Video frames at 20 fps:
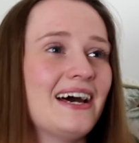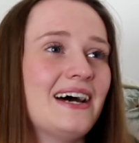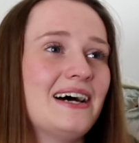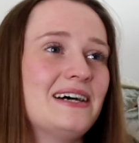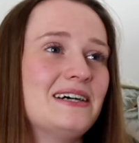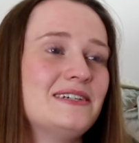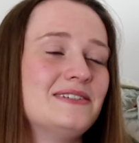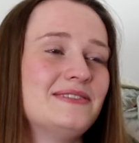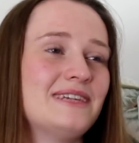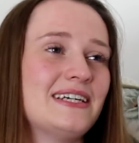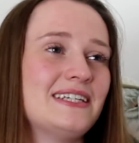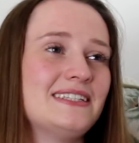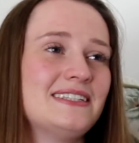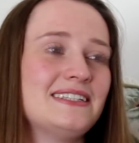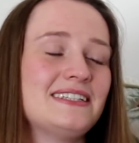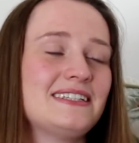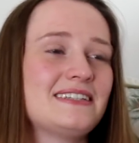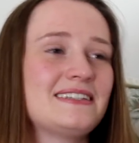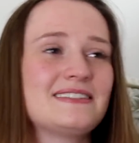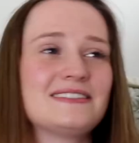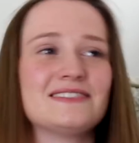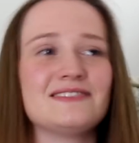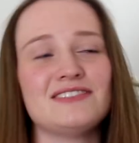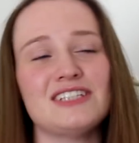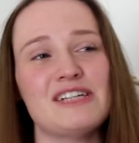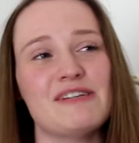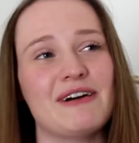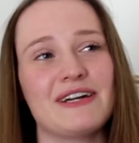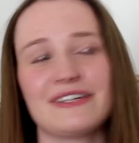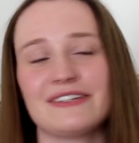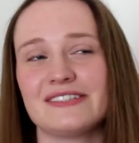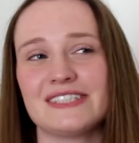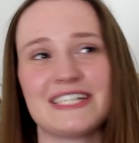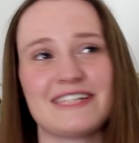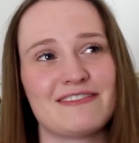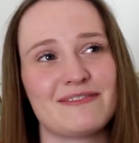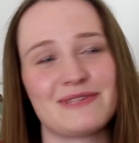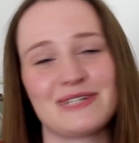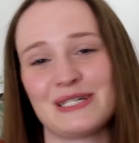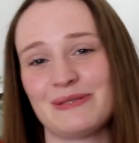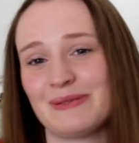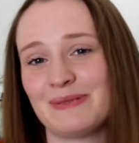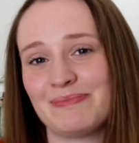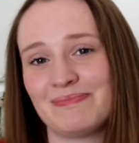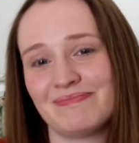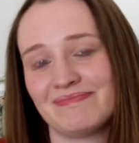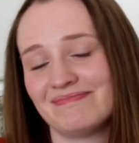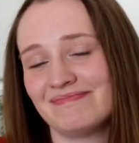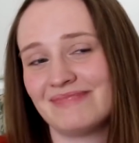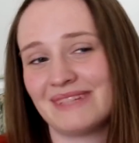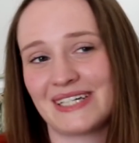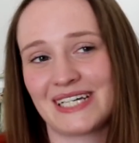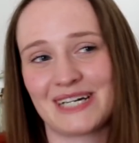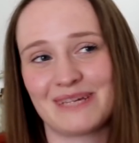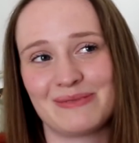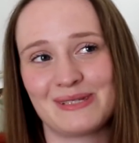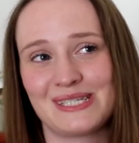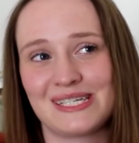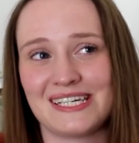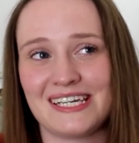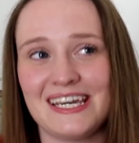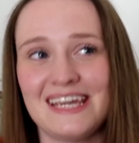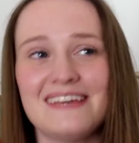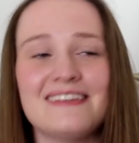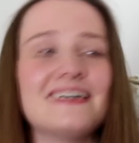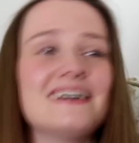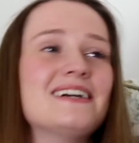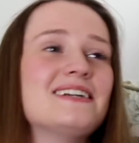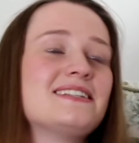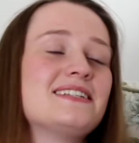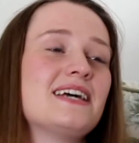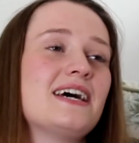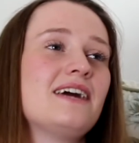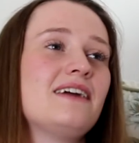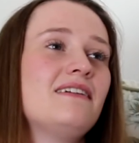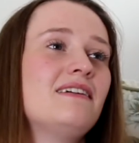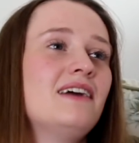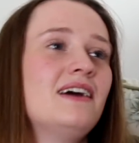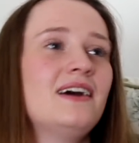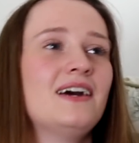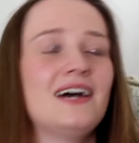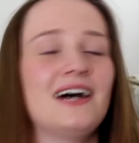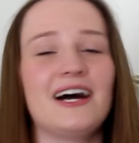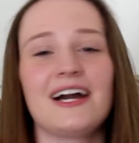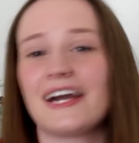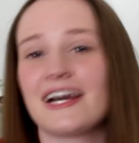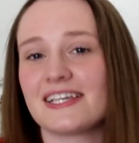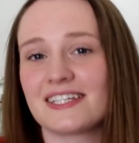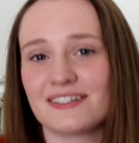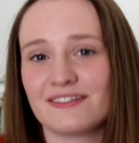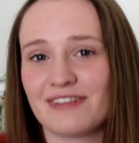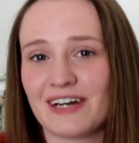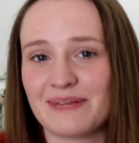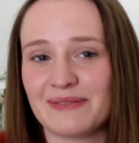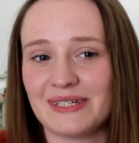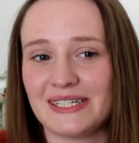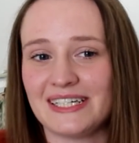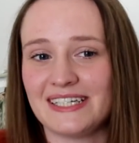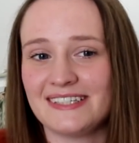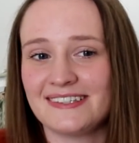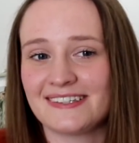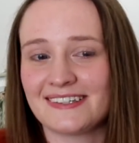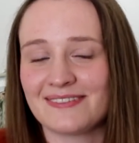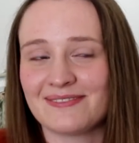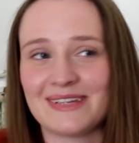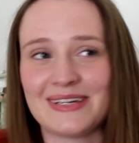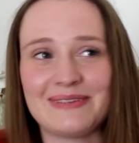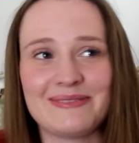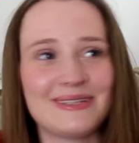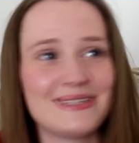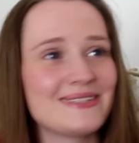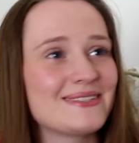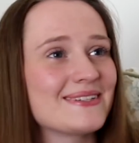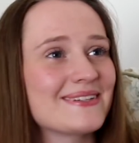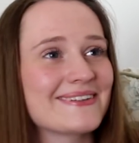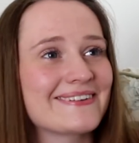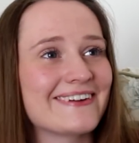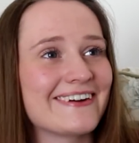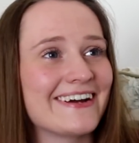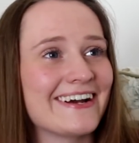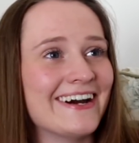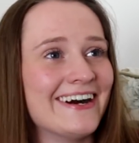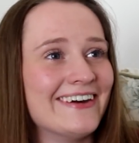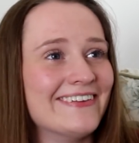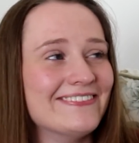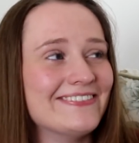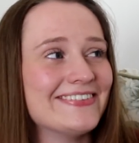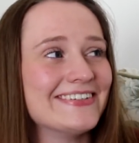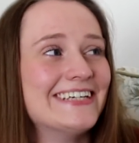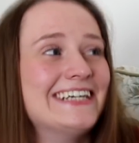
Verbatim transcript: Um, and the sort of new adult has never really been my cup of tea either, so I guess I found my niche. Maybe it's just growing up.